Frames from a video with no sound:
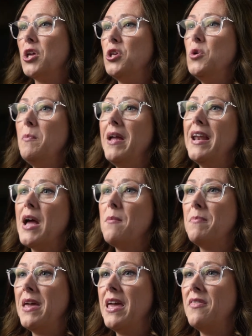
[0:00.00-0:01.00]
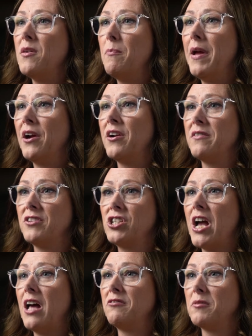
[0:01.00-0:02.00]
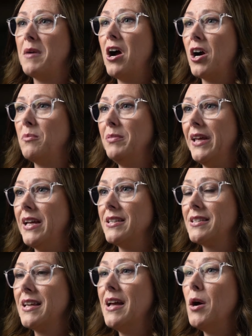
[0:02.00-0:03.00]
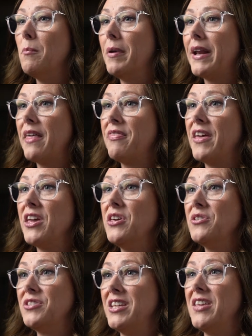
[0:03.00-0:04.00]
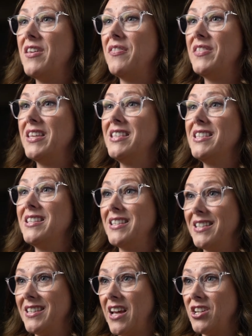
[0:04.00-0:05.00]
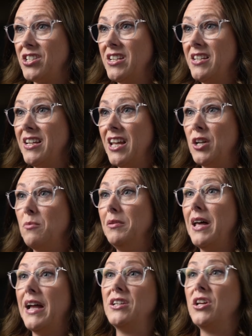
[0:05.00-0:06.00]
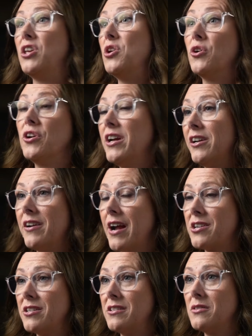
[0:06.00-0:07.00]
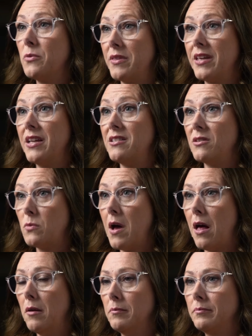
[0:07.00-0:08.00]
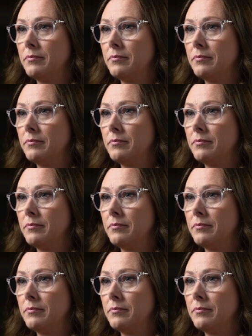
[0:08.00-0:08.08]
You may not be the parent of a child from a hard place, but I think you'll see that this discussion can apply to your interactions with kids as well.